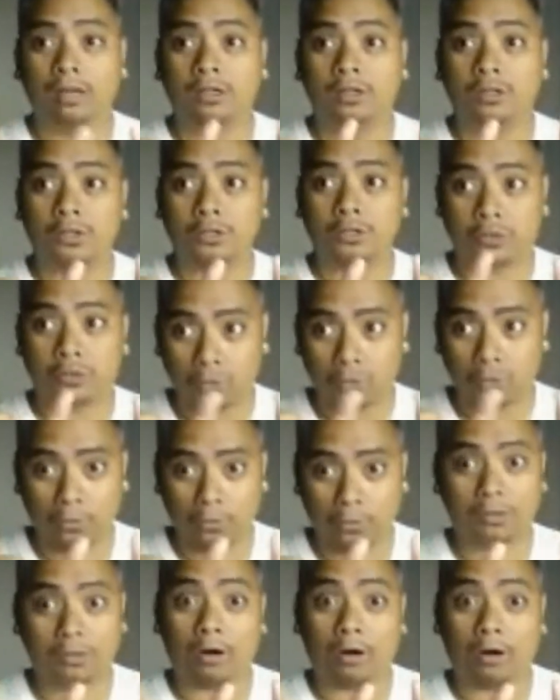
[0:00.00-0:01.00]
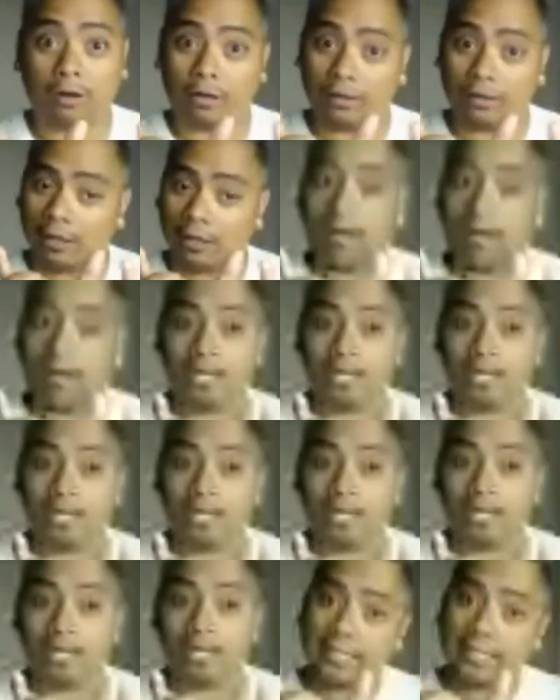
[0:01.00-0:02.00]
Sword Art Online,
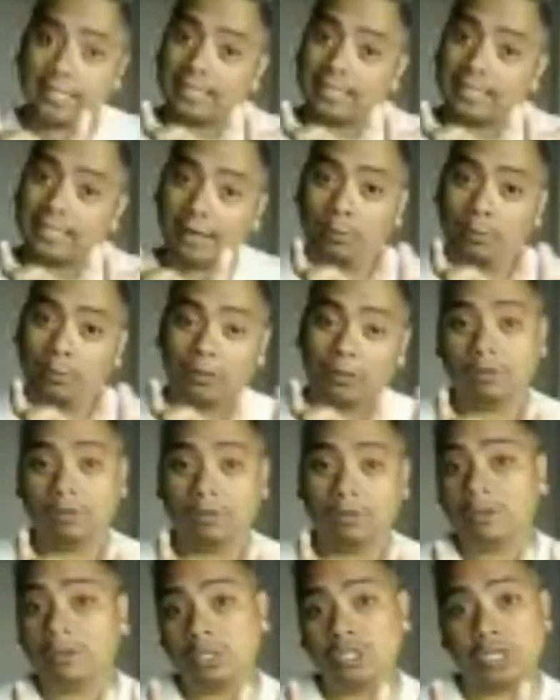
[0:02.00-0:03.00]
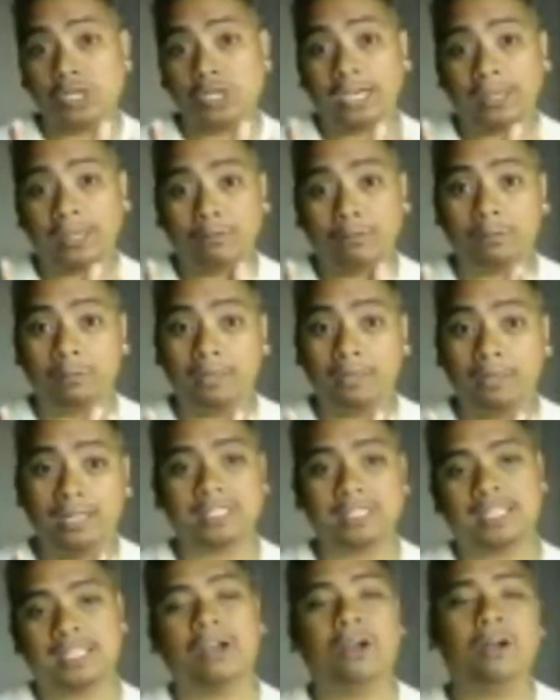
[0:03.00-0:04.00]
and then in the Skype window you could be chatting with me
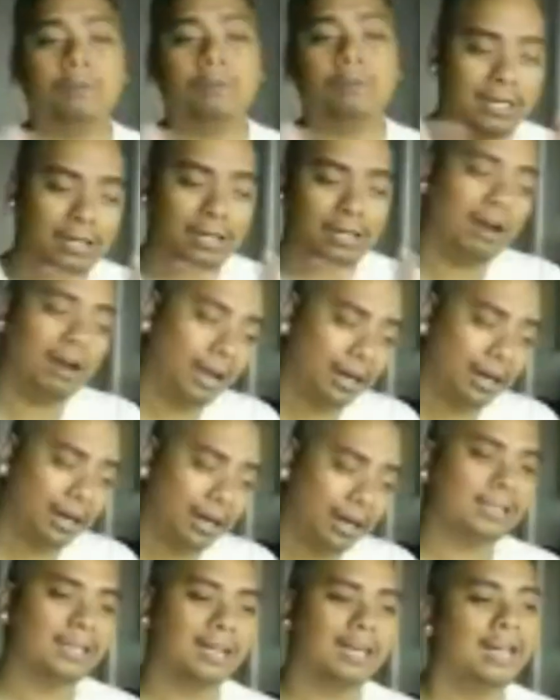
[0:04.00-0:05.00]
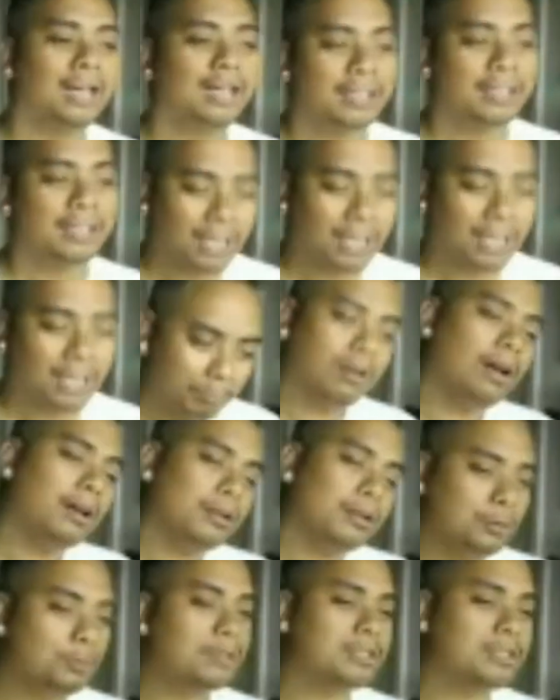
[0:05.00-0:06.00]
and saying, "Oh my God, that
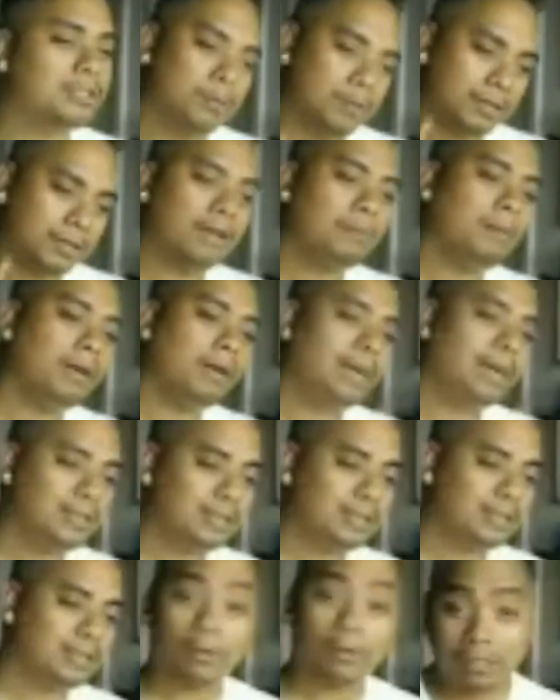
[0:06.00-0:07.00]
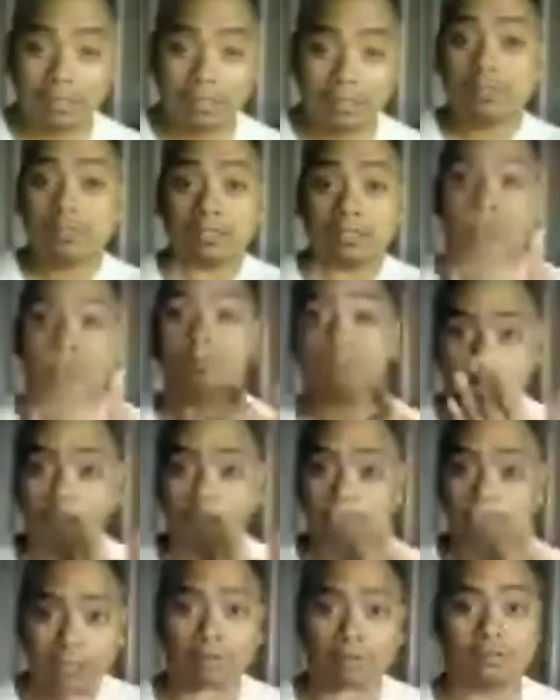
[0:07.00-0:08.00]
plot twist was amazing." Or you could just
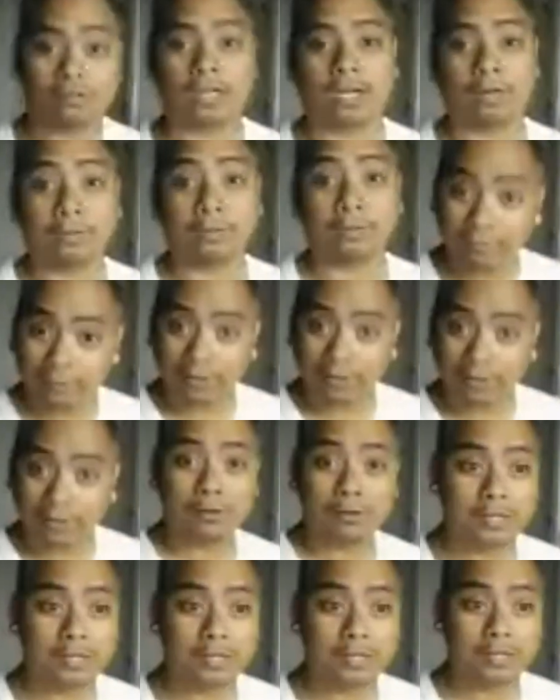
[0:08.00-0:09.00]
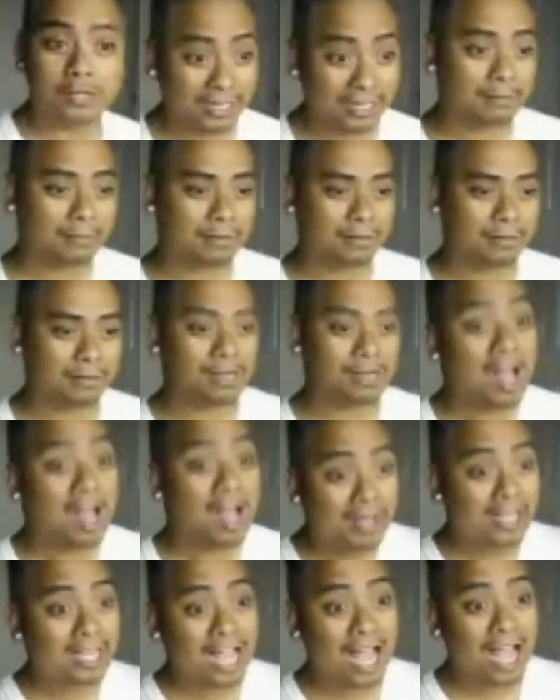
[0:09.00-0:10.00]
video chat. We could video chat like, "Oh
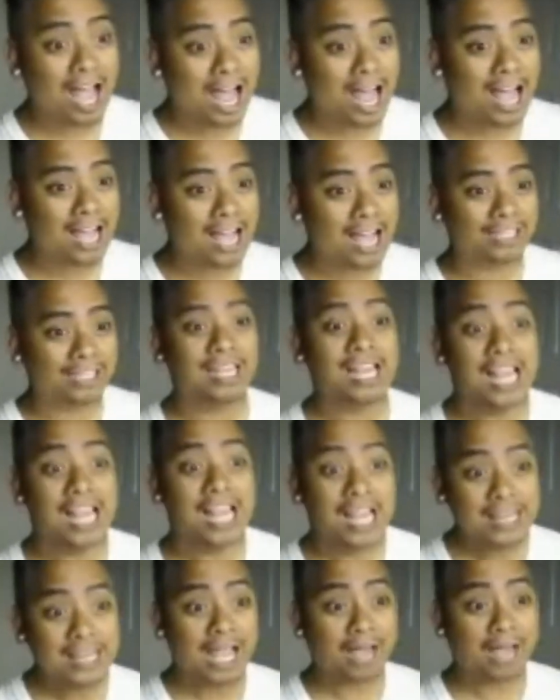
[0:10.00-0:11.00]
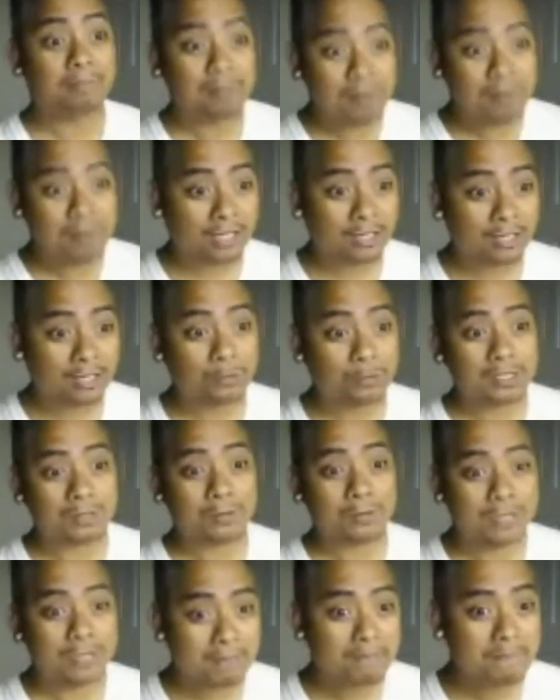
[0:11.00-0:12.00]
my God, that plot
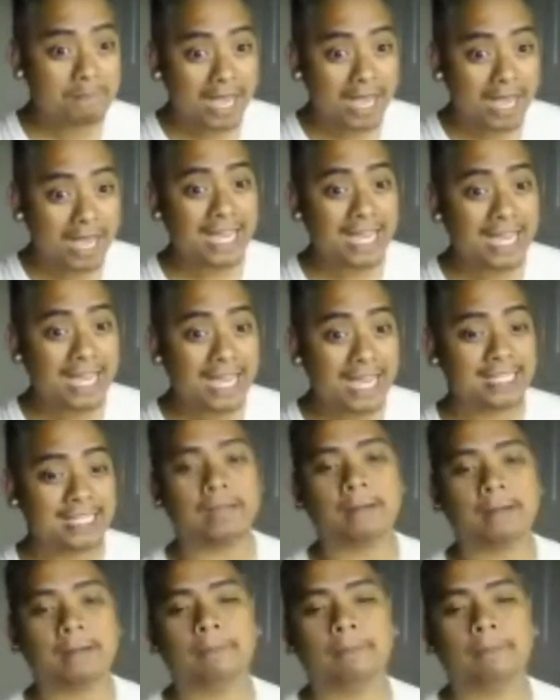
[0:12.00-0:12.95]
twist was amazing."